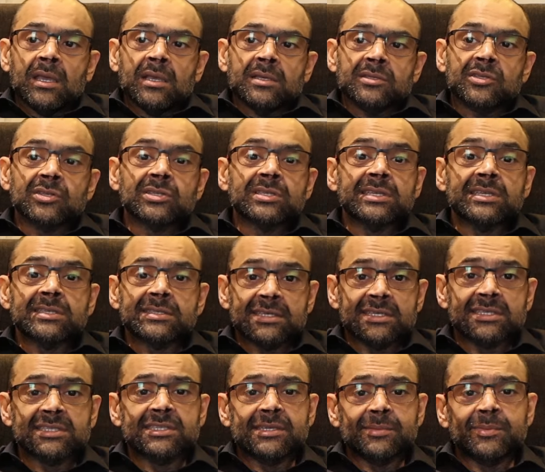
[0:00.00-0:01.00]
so say
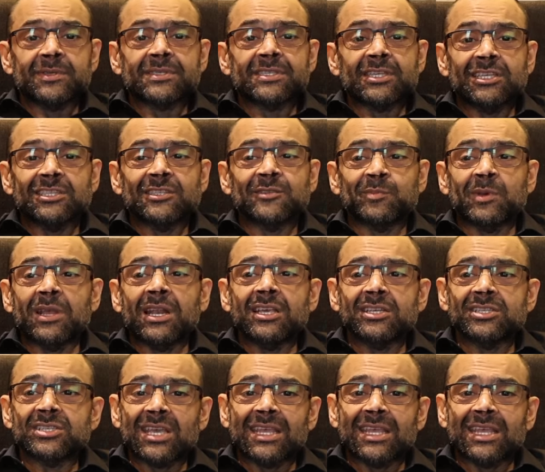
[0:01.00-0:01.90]
60% spillage,